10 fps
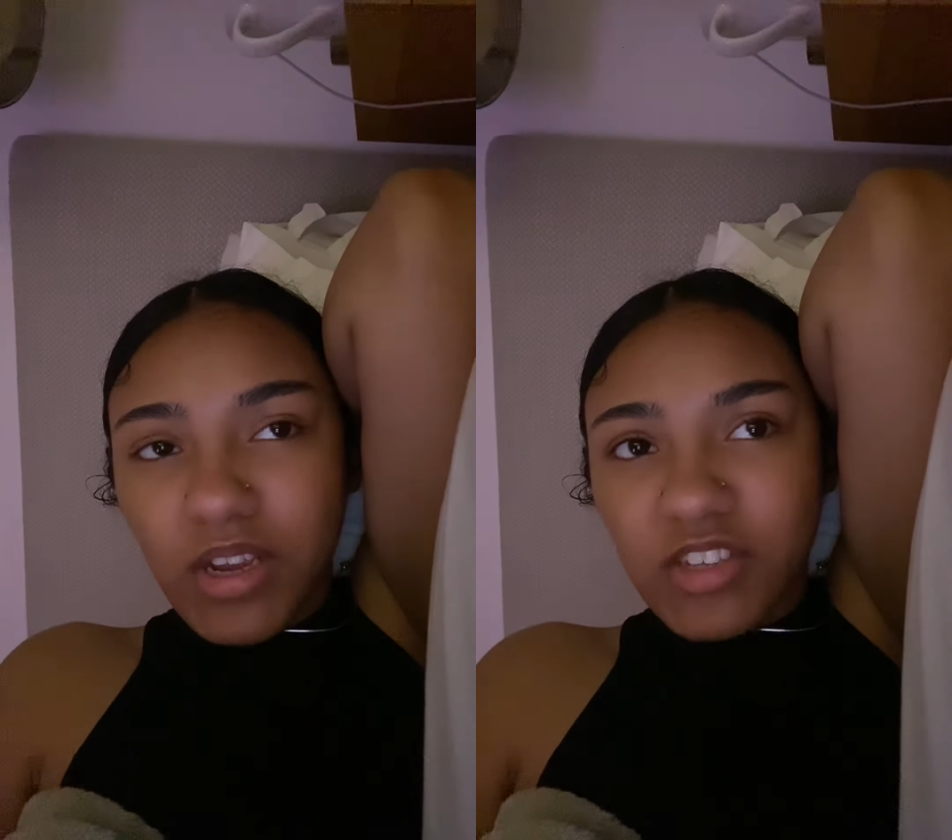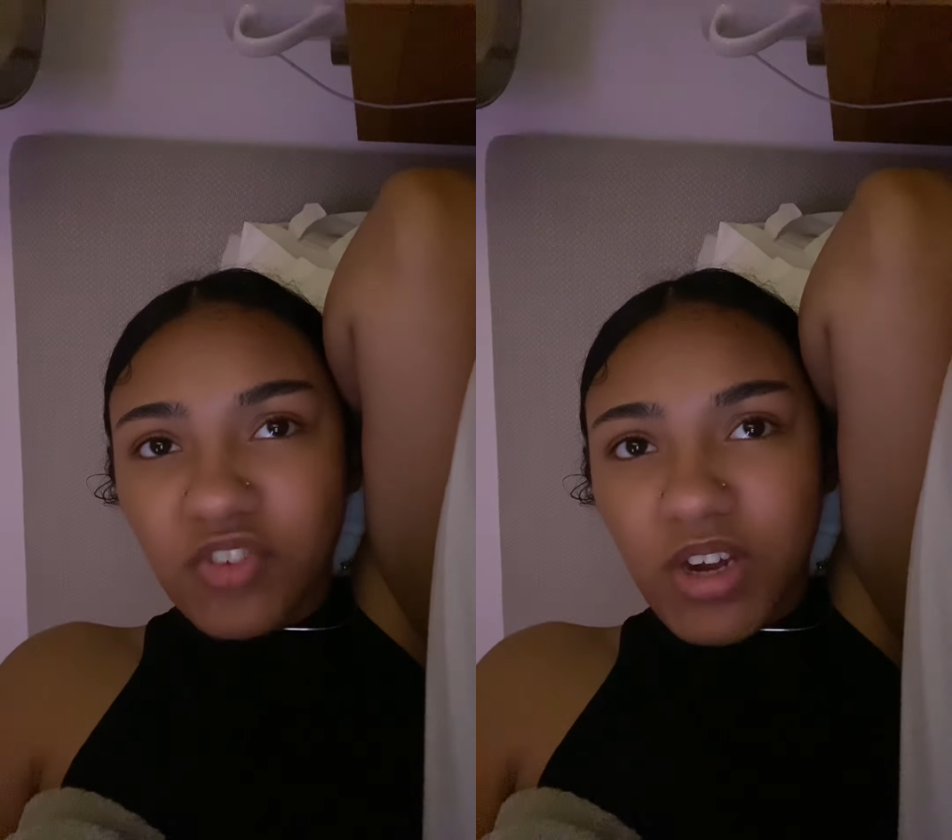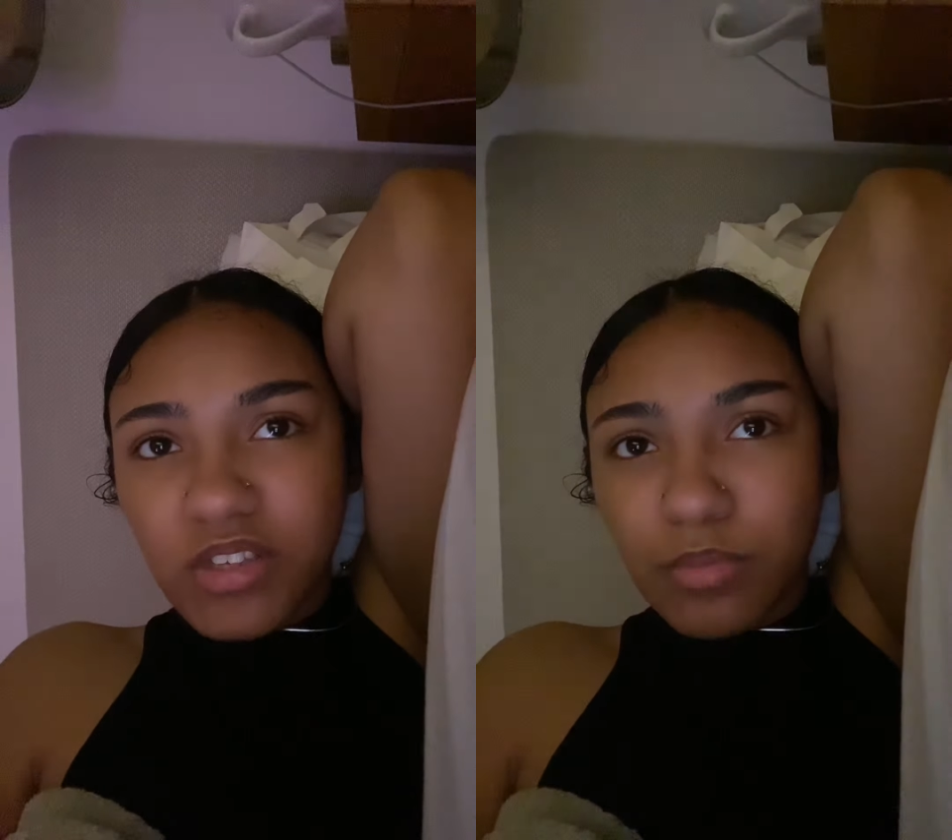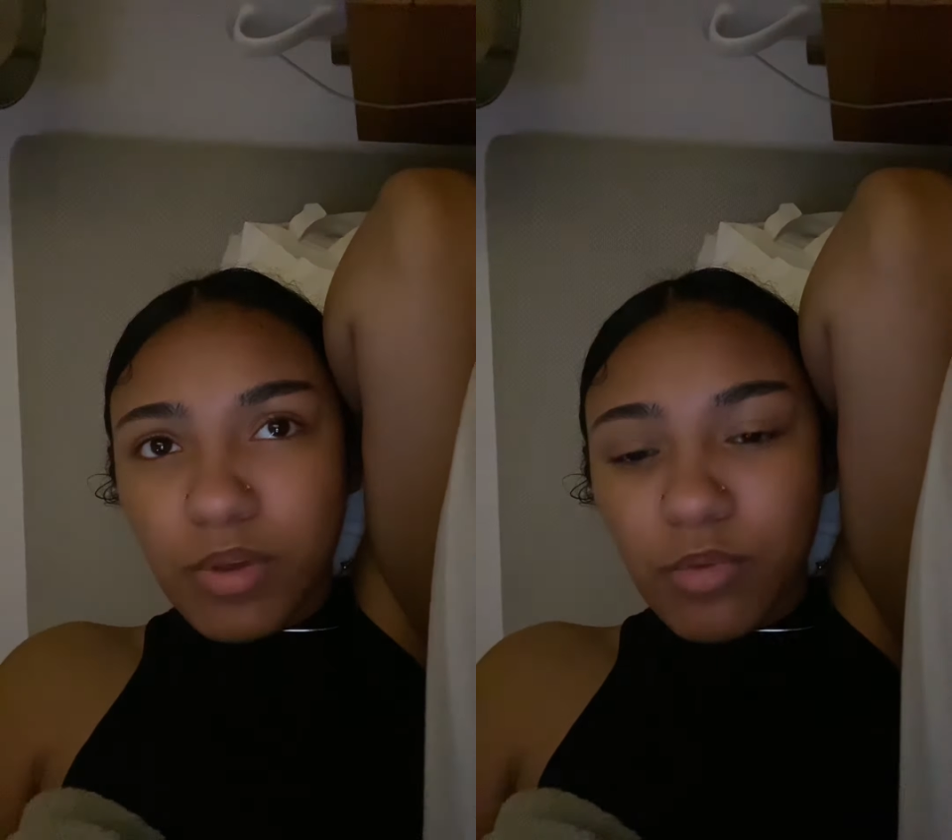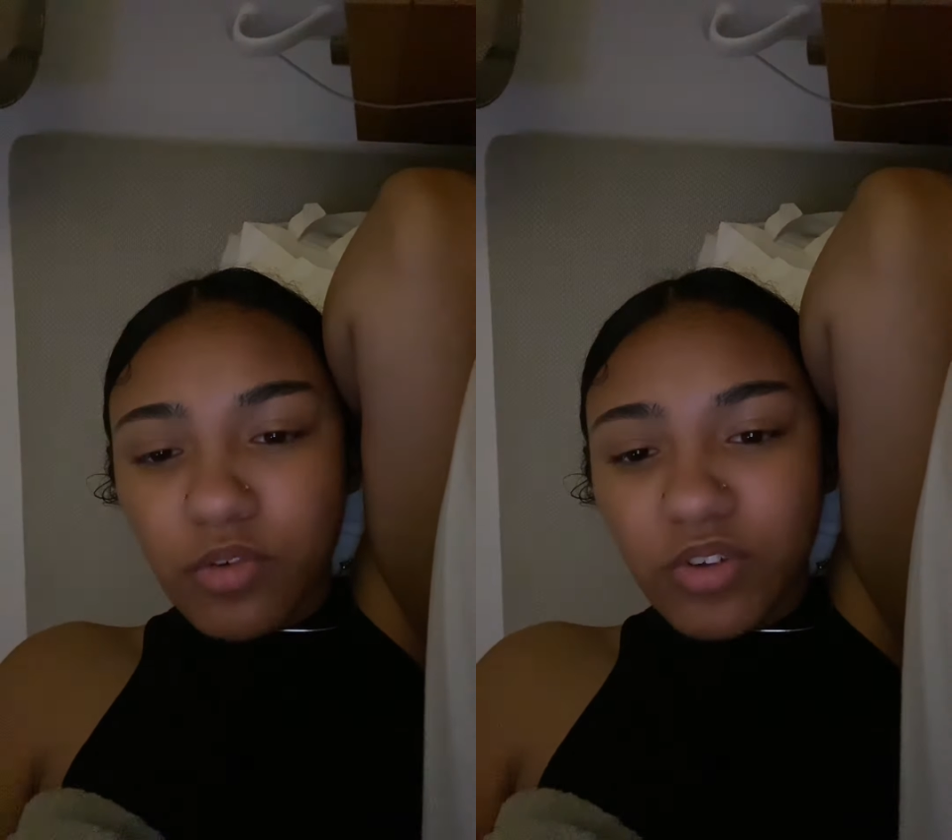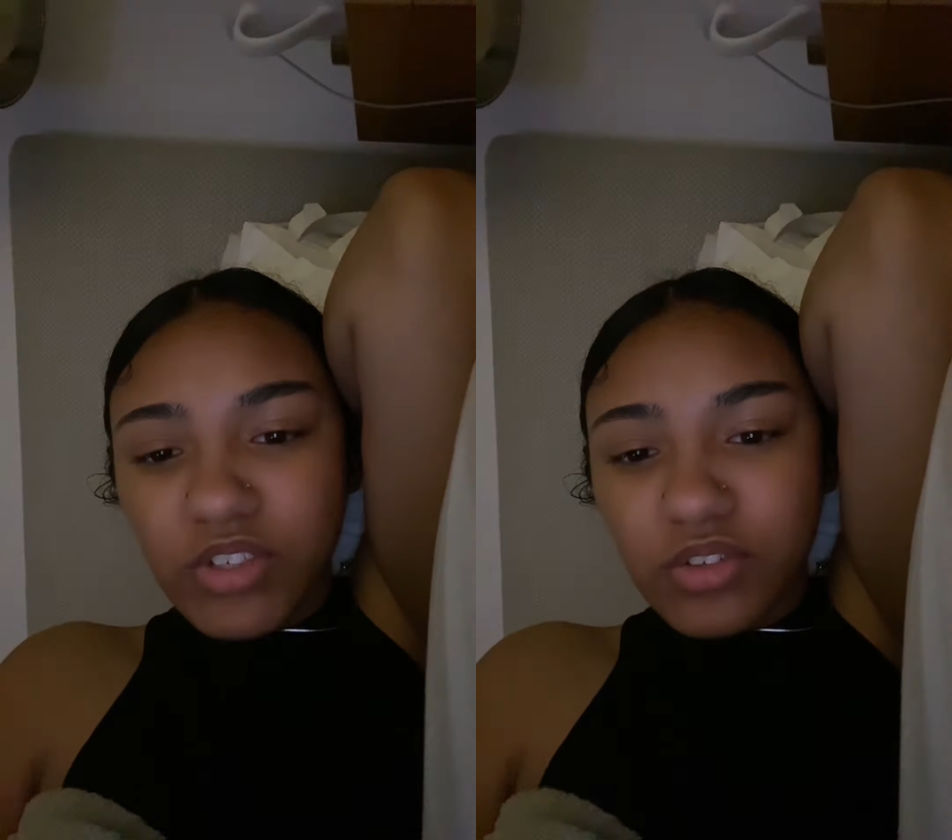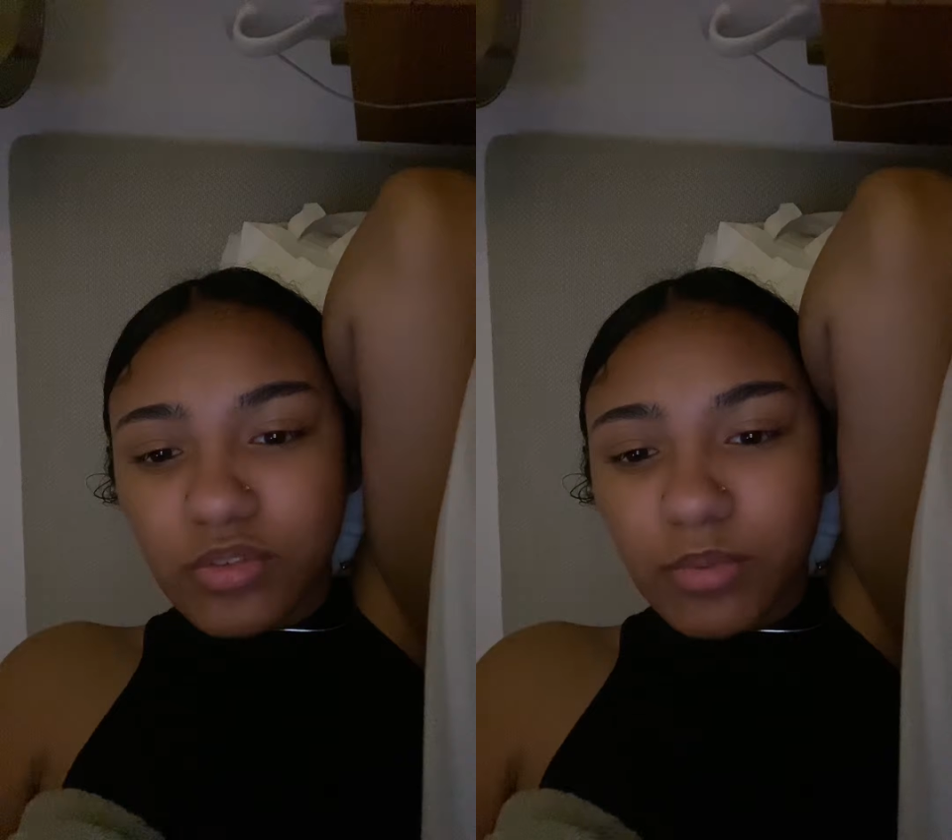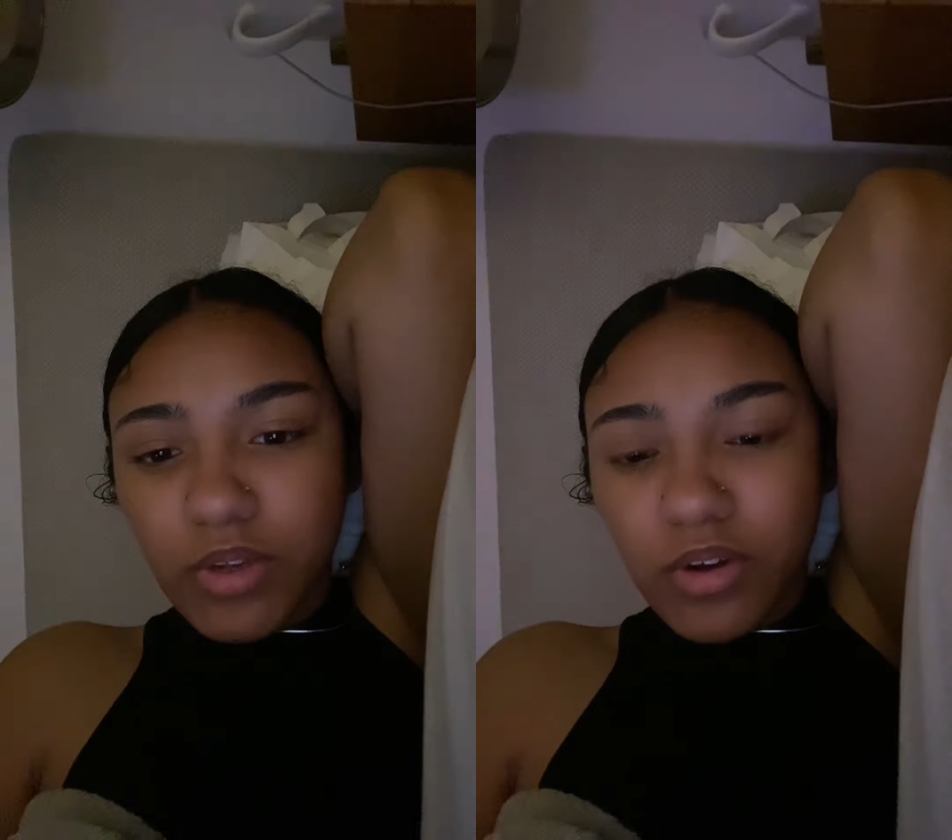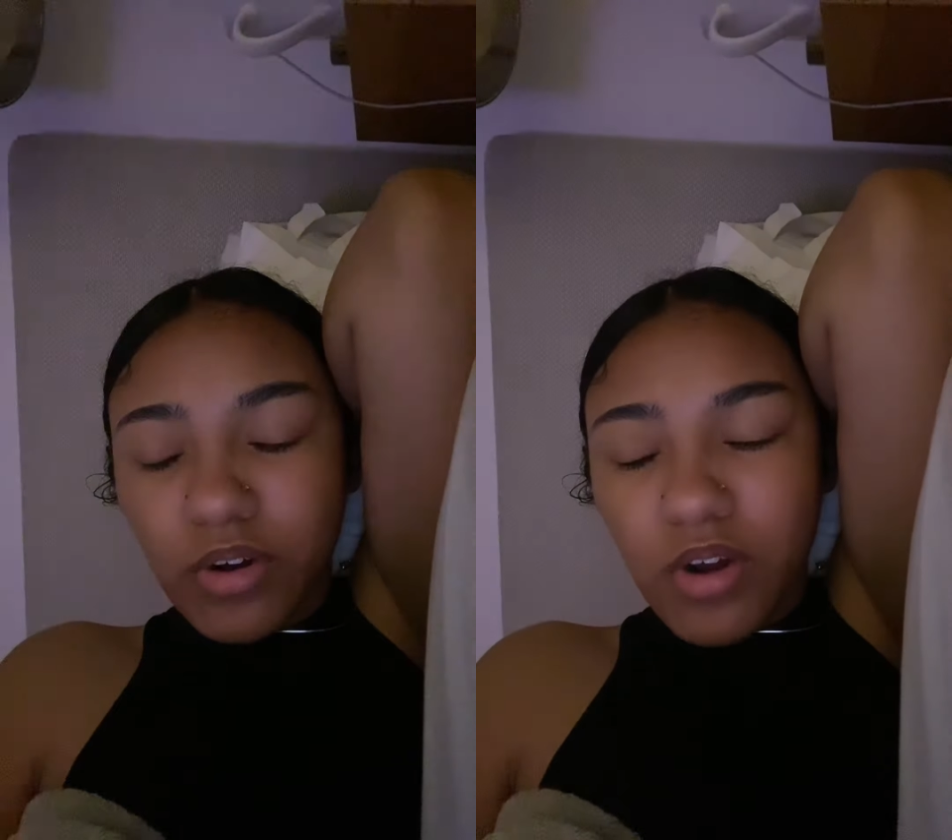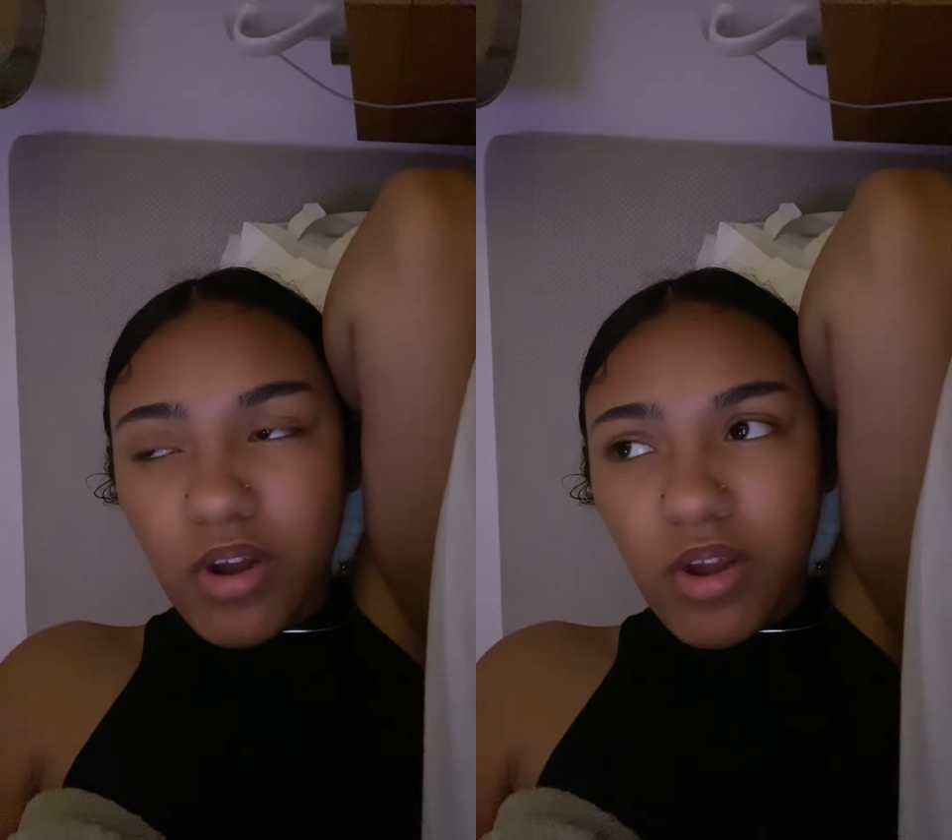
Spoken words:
It's fine to be a motivational speaker,